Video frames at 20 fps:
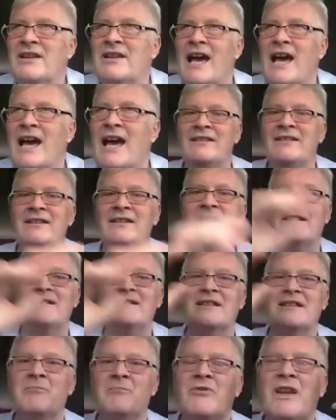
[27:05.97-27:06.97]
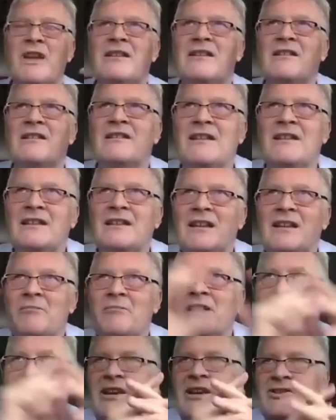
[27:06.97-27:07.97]
The idea that the brain is a little
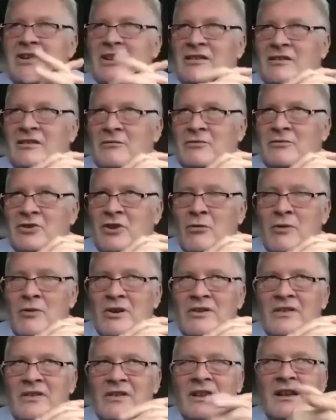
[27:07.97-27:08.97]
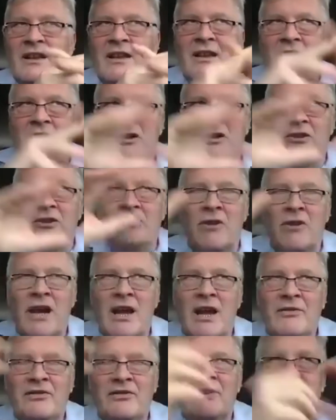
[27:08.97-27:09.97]
bit like a chest of drawers. You
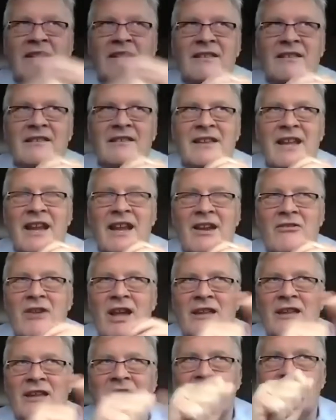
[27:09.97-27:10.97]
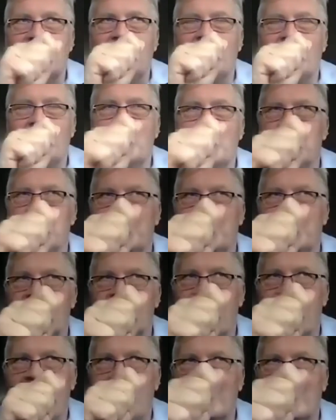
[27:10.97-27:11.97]
have things there, and if you put
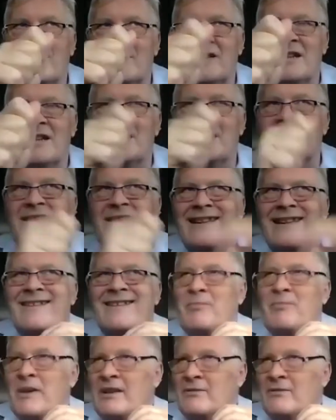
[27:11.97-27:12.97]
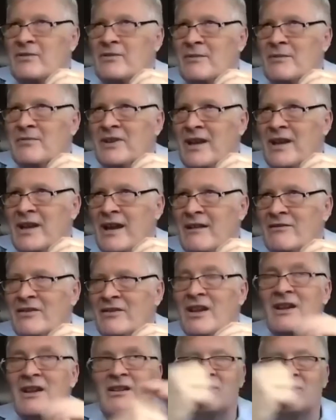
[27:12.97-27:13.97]
something else, then it takes space for something
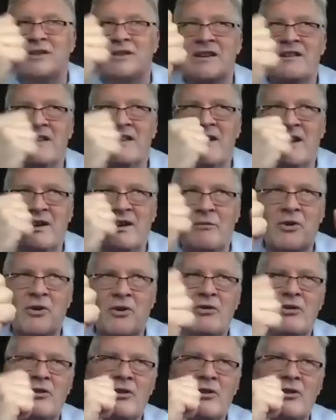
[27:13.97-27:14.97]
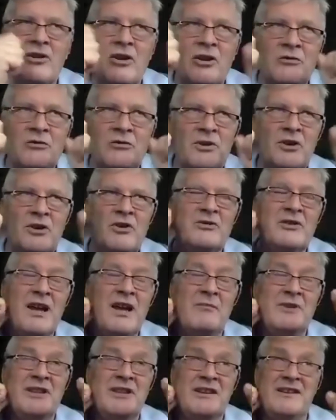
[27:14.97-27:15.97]
else. So there is a kind of, con, con,
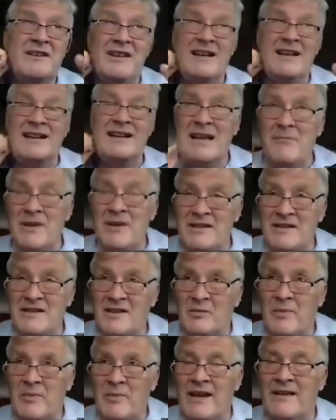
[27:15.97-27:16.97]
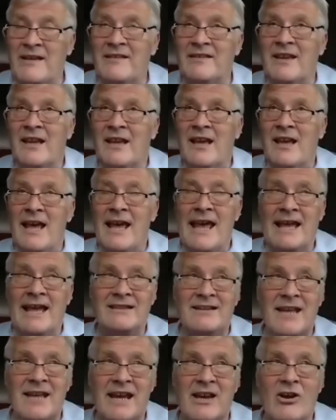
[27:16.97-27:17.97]
I mean, there is a limited space
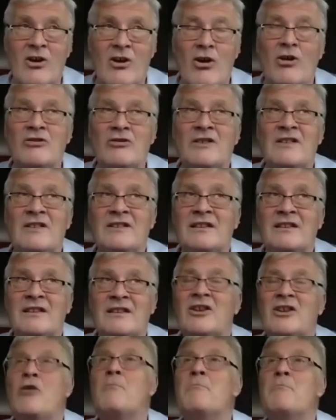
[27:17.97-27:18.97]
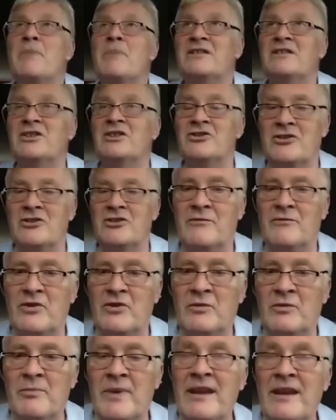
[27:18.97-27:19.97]
and a constant competition for
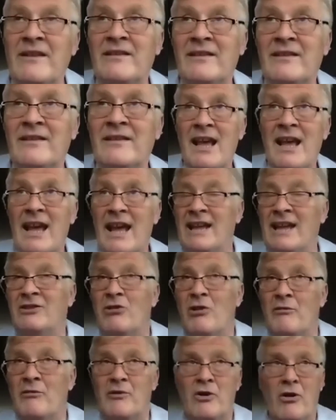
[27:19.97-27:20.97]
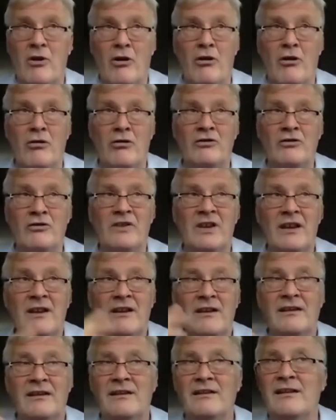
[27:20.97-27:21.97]
space. And of course,
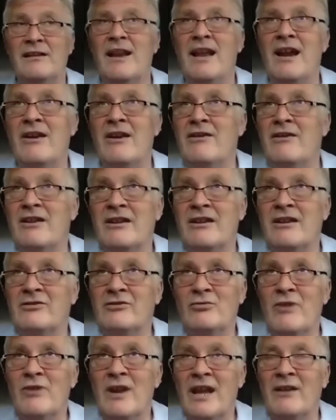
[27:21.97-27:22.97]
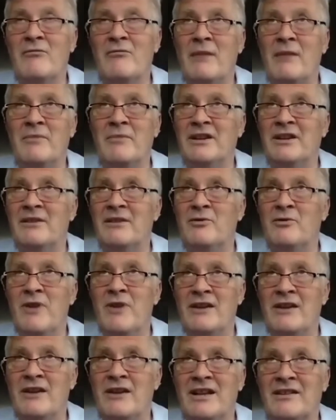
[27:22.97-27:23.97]
learning two language, I mean, if you
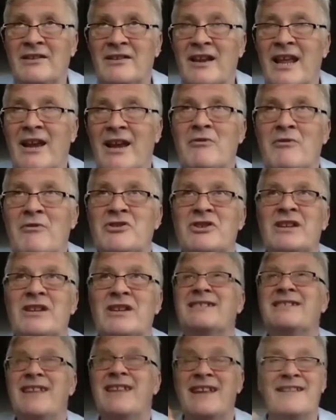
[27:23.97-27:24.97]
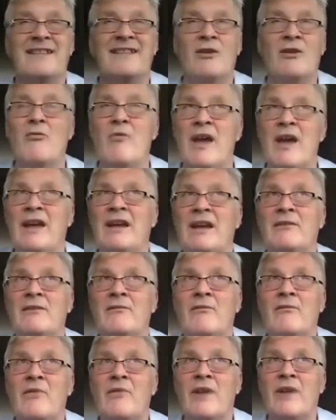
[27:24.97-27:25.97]
learn another language, it takes away
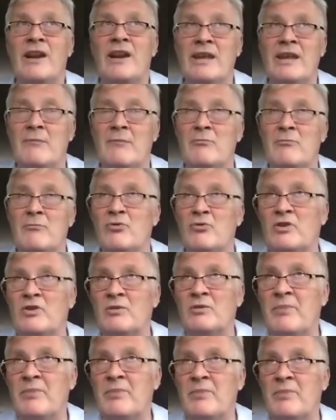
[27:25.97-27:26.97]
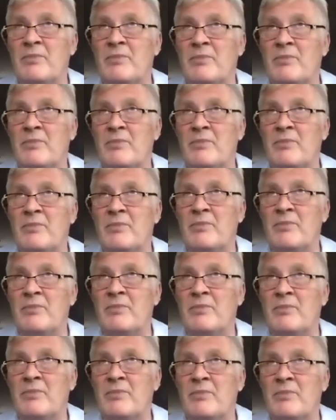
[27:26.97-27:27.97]
valuable space you use for
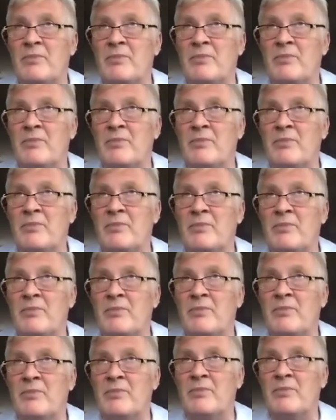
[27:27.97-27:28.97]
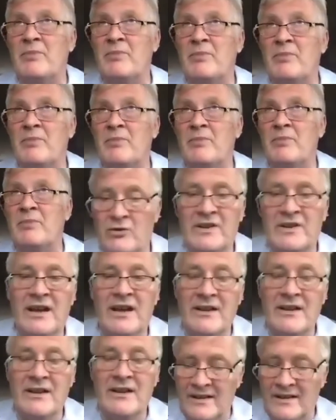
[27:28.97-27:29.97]
mathematics, for history, for
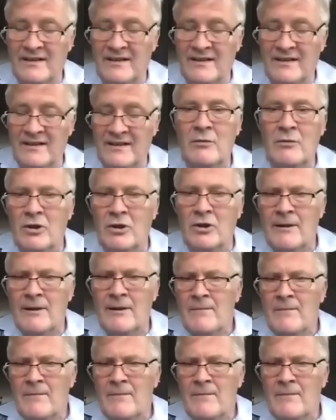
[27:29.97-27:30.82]
science, and so on and so on.